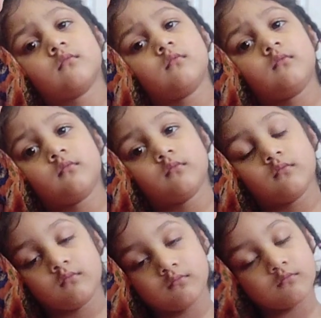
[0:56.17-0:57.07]

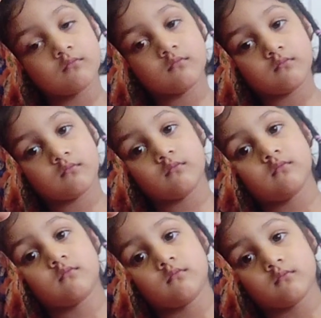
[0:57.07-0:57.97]

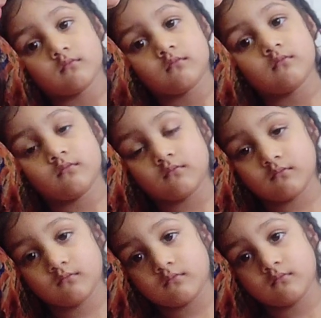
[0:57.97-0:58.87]

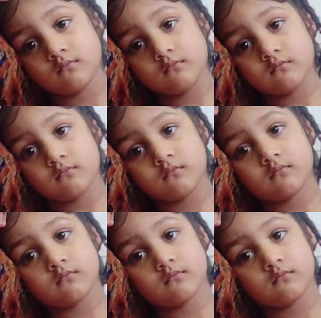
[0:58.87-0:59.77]

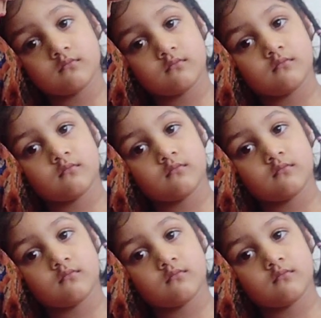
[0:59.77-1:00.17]
(not speaking)